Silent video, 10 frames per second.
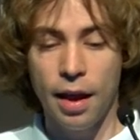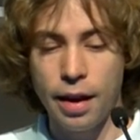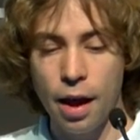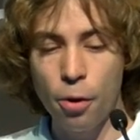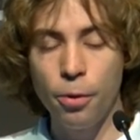
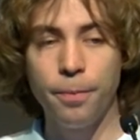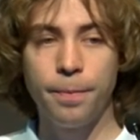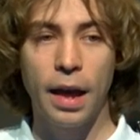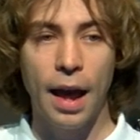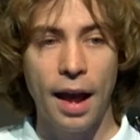
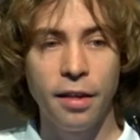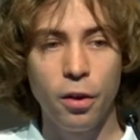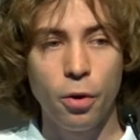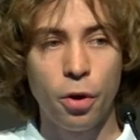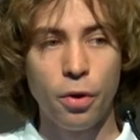Now, as
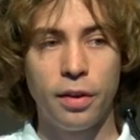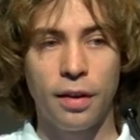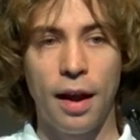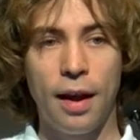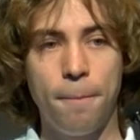you could
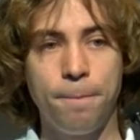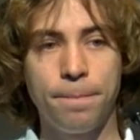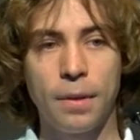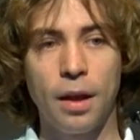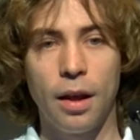
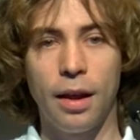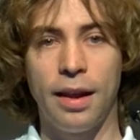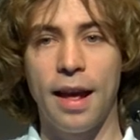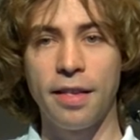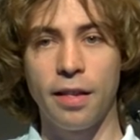
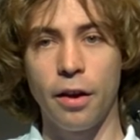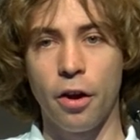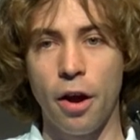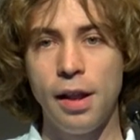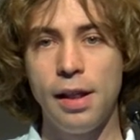guess a
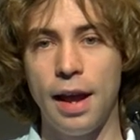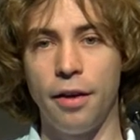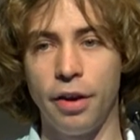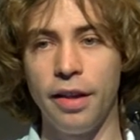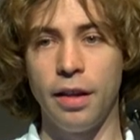kernel
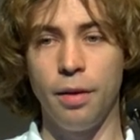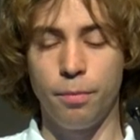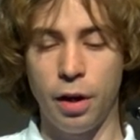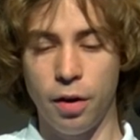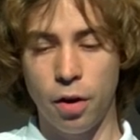address
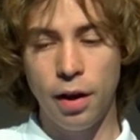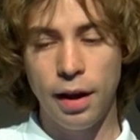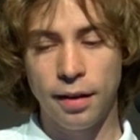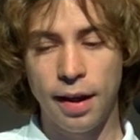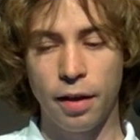in
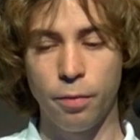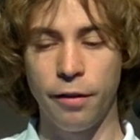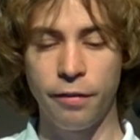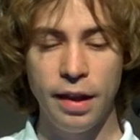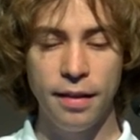earlier attacks, we
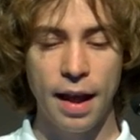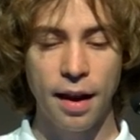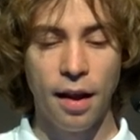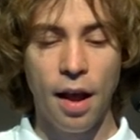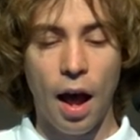have seen that,